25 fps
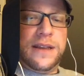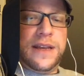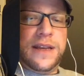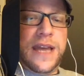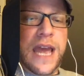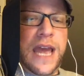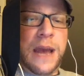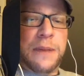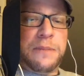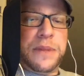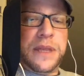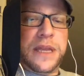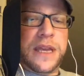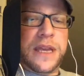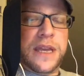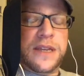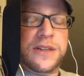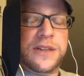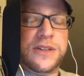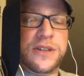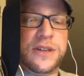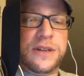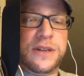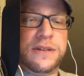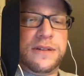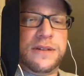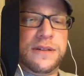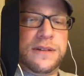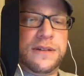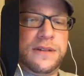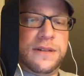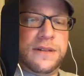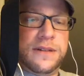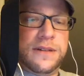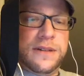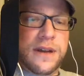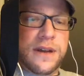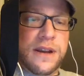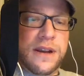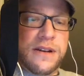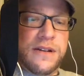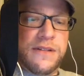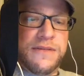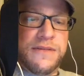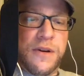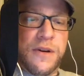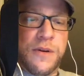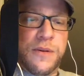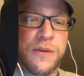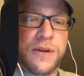application on
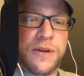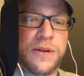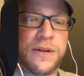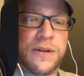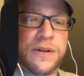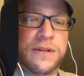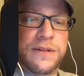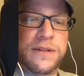your phone or